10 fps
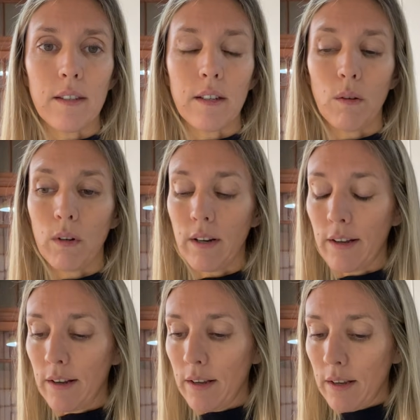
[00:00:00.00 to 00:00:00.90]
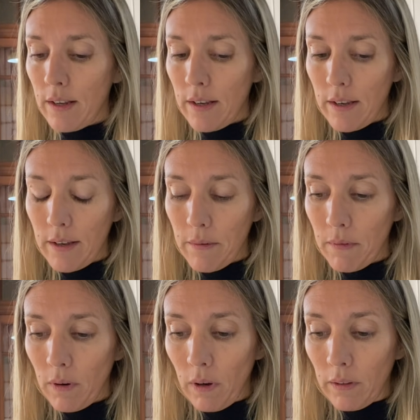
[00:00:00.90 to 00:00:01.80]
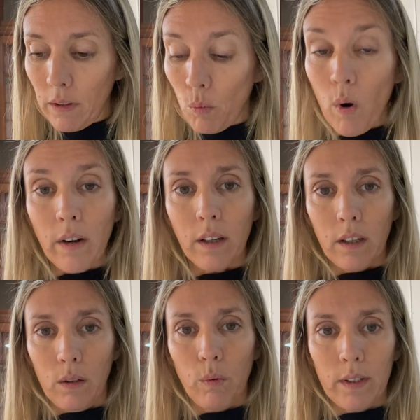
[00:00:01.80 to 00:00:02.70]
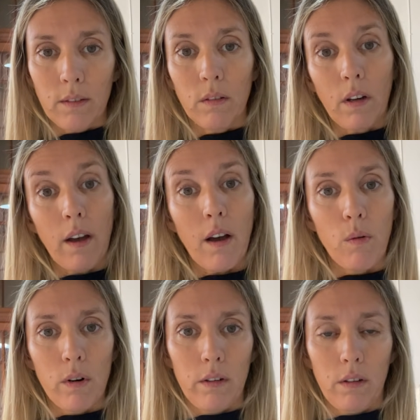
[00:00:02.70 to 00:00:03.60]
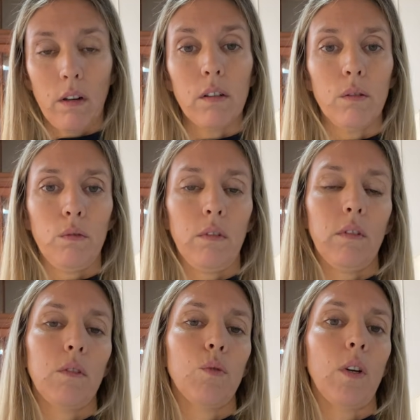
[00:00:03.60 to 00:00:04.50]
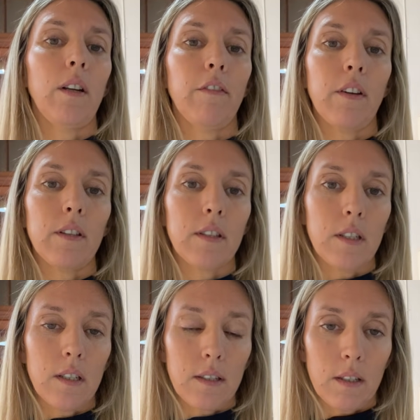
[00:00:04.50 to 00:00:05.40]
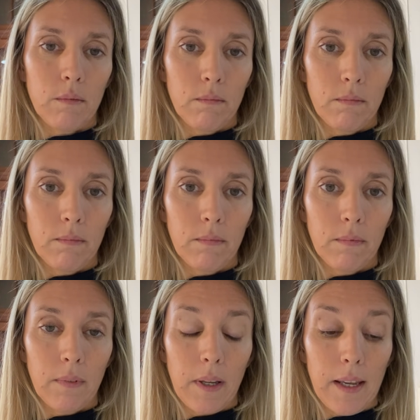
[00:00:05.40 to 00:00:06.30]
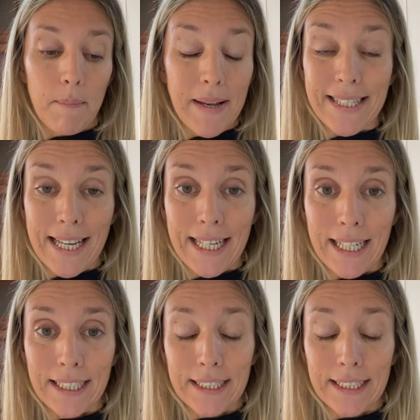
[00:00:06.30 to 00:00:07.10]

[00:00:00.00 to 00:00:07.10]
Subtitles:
in our working with our own 12 system mandala,